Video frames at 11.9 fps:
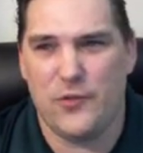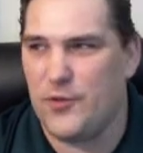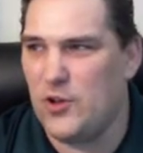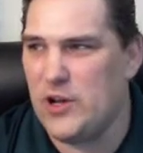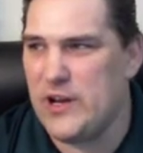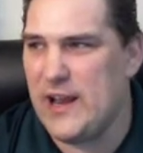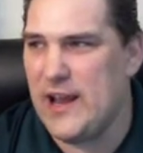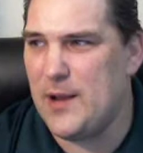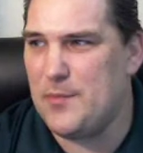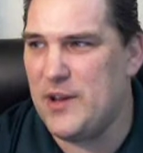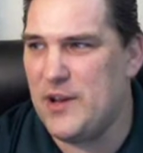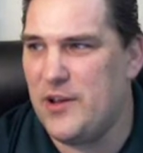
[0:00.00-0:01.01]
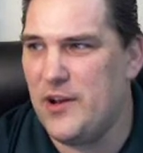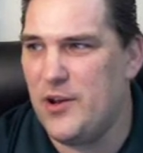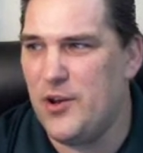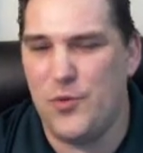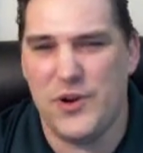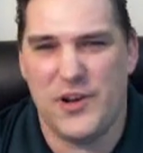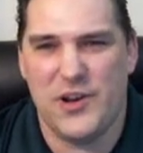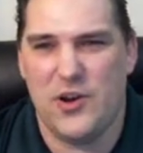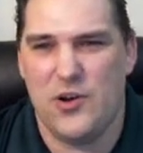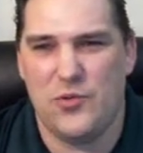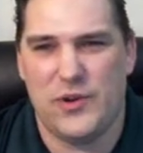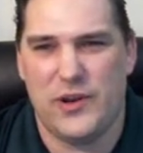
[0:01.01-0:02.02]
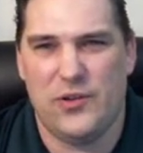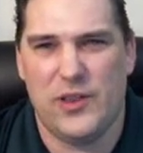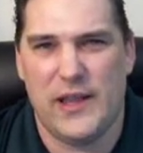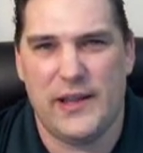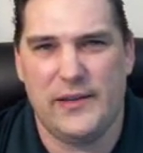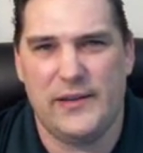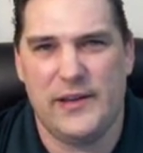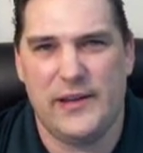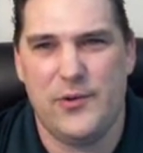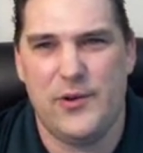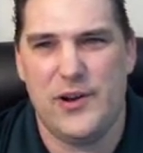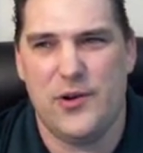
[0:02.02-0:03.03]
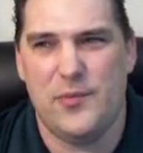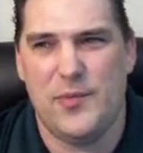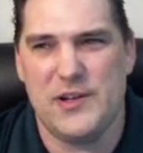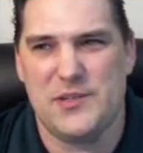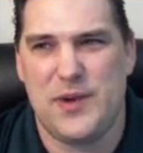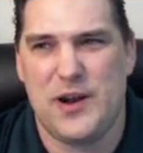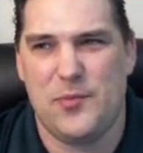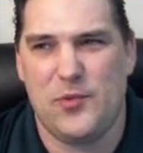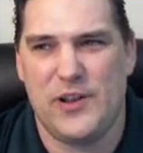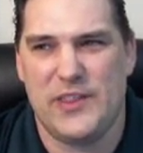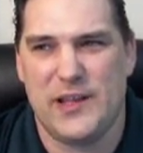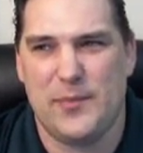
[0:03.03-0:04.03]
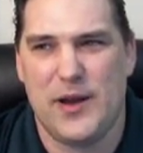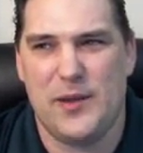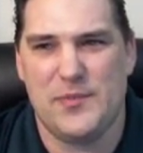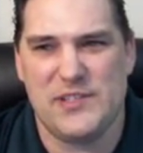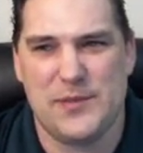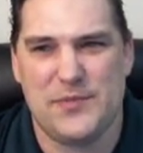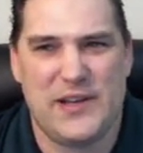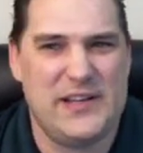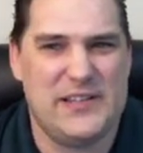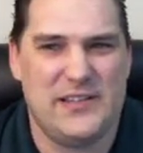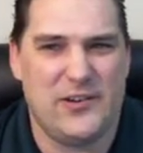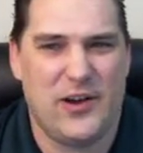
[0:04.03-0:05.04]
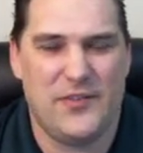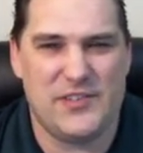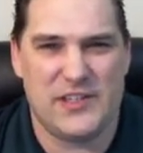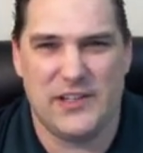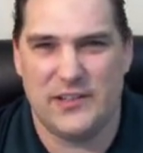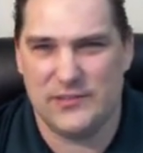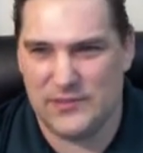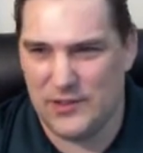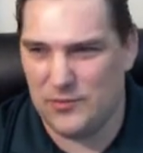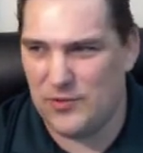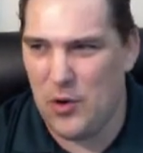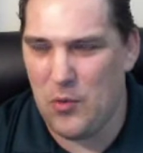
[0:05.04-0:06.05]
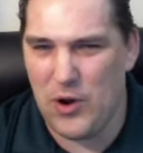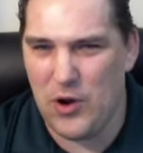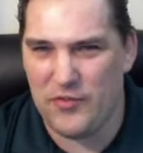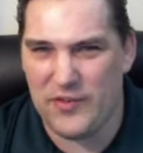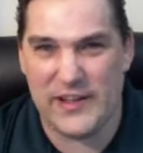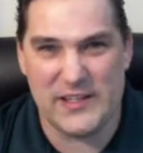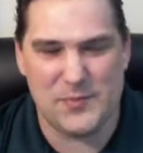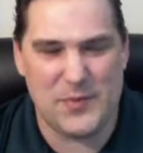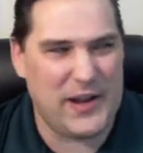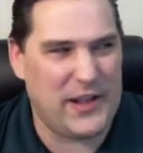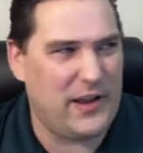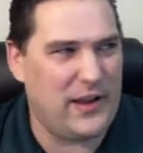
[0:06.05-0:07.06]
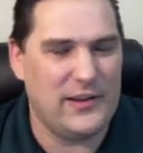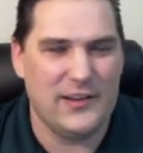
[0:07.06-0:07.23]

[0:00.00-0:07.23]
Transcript: looking at him, you wouldn't know, you wouldn't know much about him or anything about him except that he's, obviously a well-fed Hispanic guy.